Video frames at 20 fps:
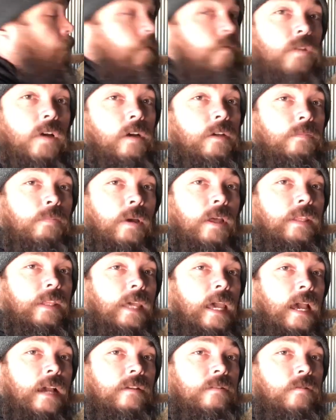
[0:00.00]
We talked about the
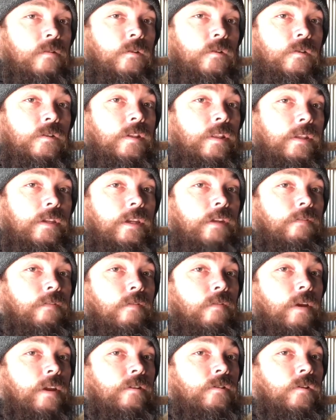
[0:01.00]
axles and the
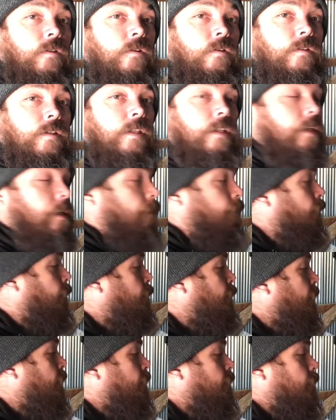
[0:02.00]
differentials and the
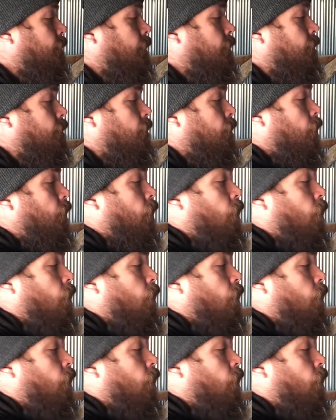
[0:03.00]
different pieces.